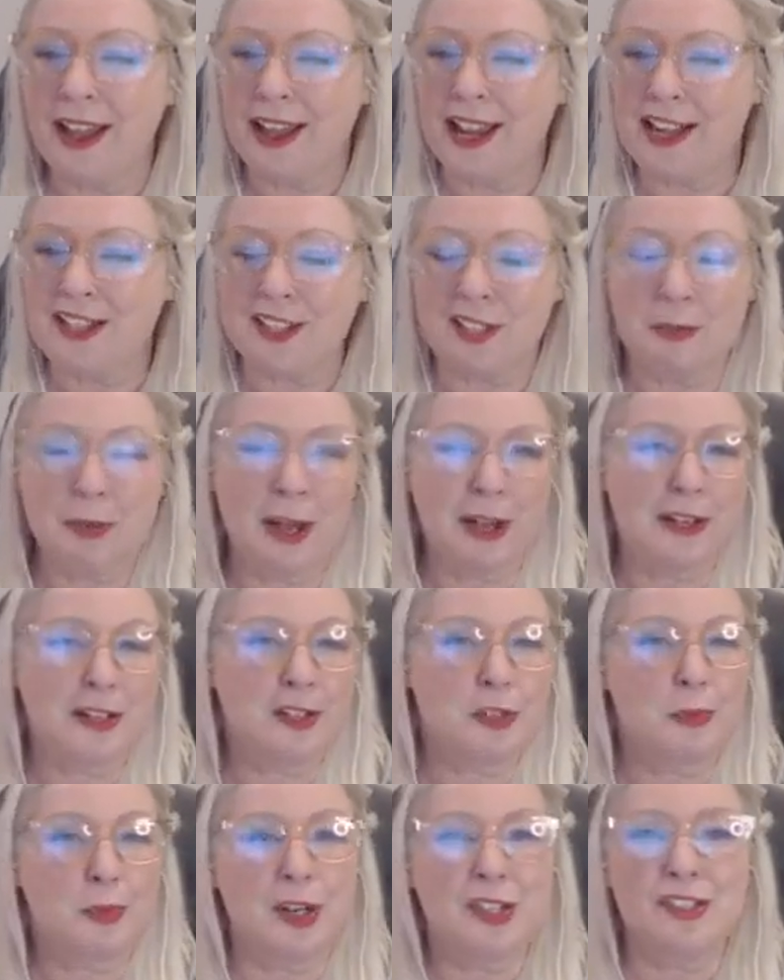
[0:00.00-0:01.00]
It's about
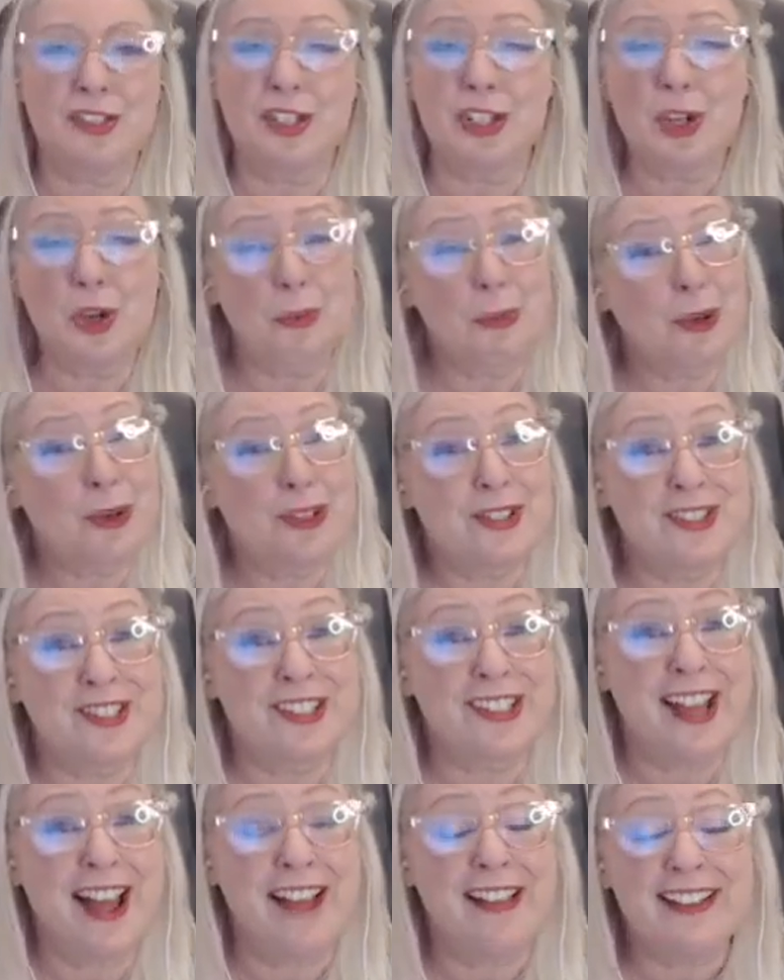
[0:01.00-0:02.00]
expressing your
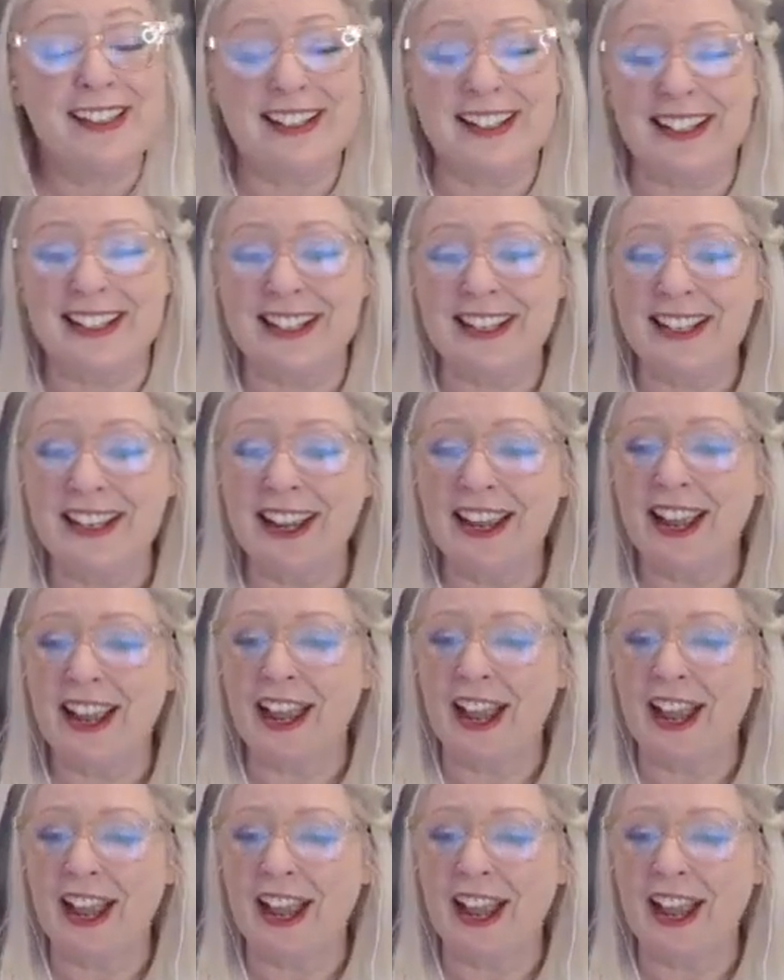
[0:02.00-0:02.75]
personality